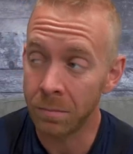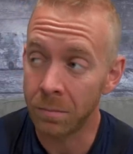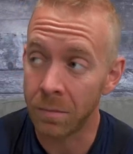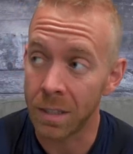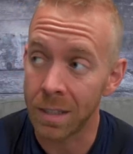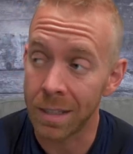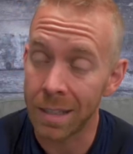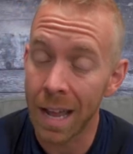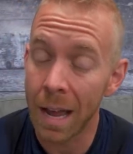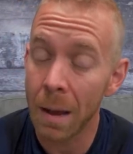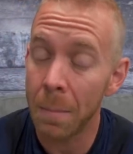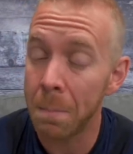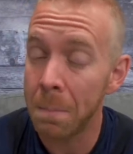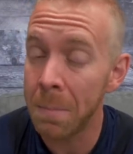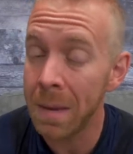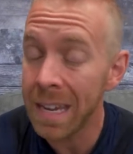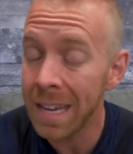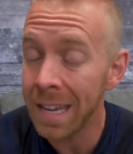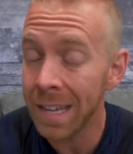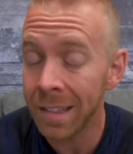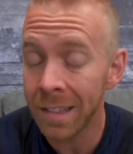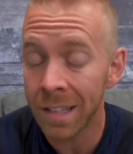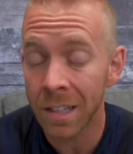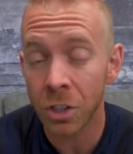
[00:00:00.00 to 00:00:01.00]
Does that
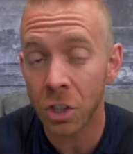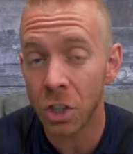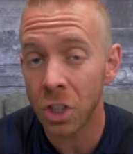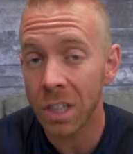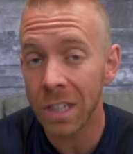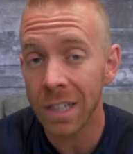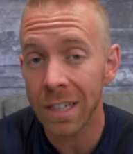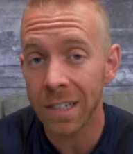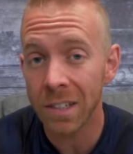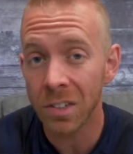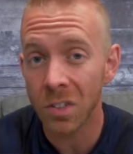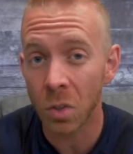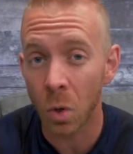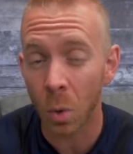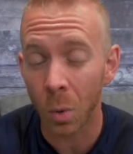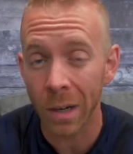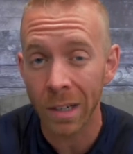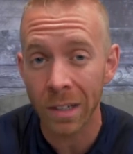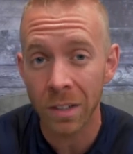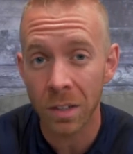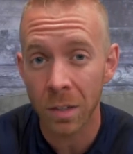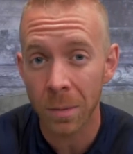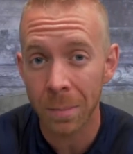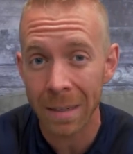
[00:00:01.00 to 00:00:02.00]
mean that she is
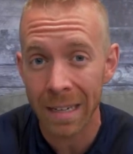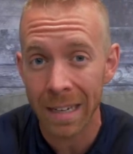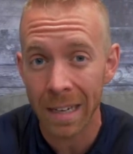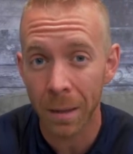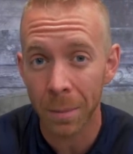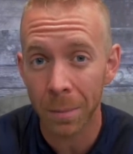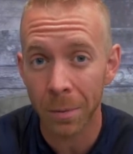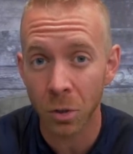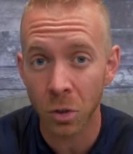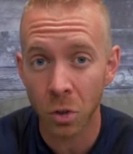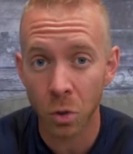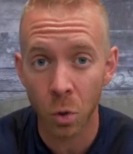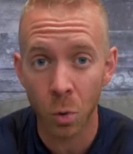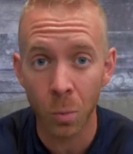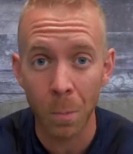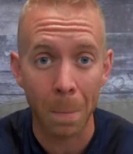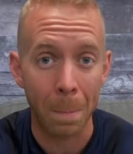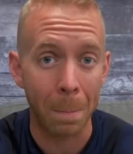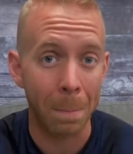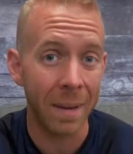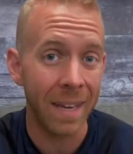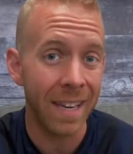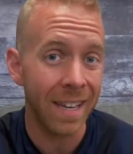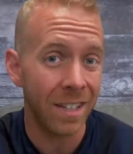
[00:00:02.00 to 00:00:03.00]
going to be able to
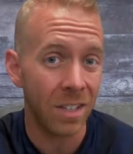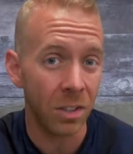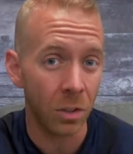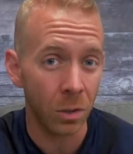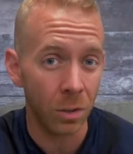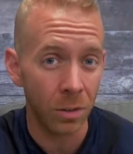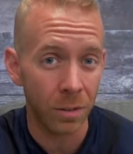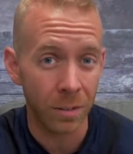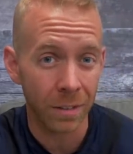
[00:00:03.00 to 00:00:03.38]
beat